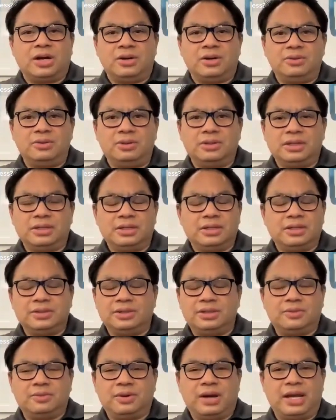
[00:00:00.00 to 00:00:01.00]
know,
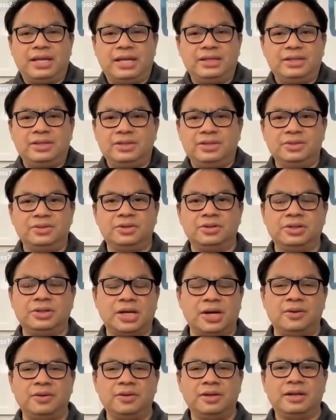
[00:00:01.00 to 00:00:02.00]
right? You don't
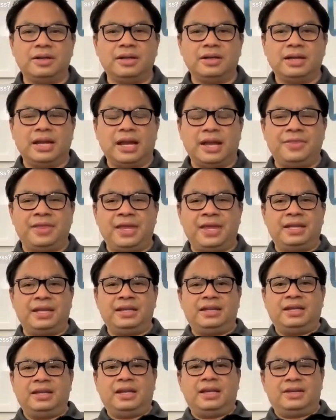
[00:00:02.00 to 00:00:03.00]
know. And
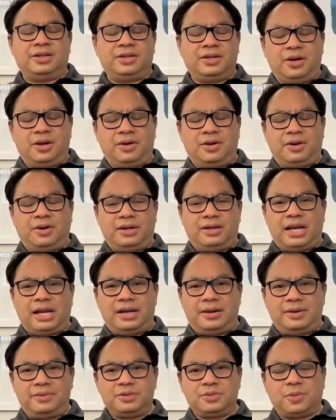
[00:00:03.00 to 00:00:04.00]
then,
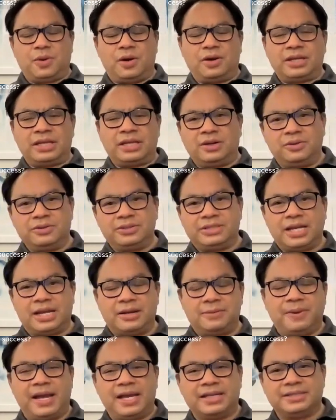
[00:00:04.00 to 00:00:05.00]
I was walking Old Town
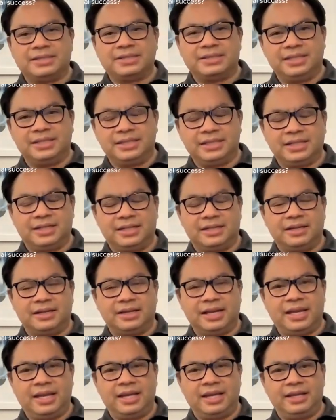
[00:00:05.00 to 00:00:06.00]
Pasadena,
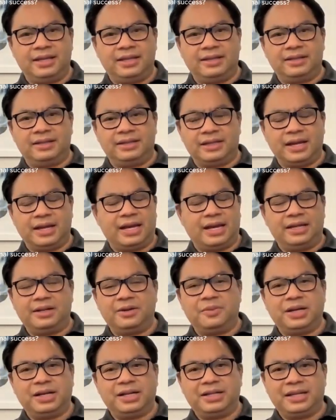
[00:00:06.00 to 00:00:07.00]
and I don't
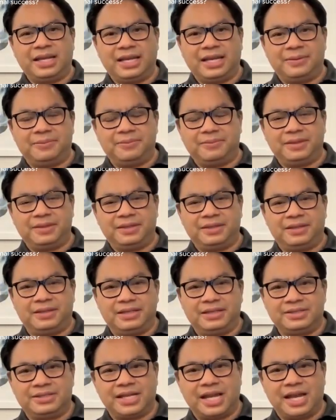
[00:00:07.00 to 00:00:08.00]
want to name the
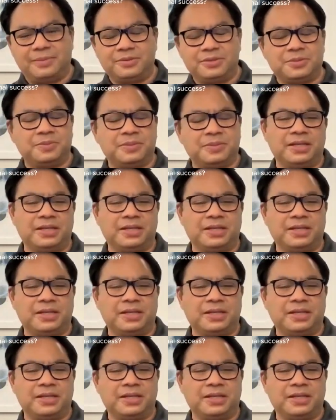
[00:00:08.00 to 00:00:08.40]
establishment,